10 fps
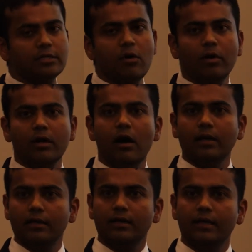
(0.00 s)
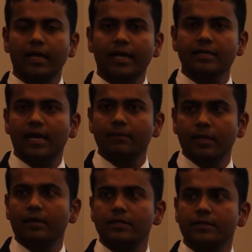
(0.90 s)
going on in
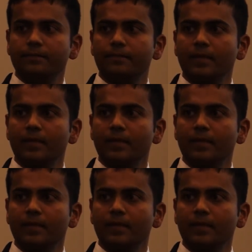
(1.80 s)
diabetes.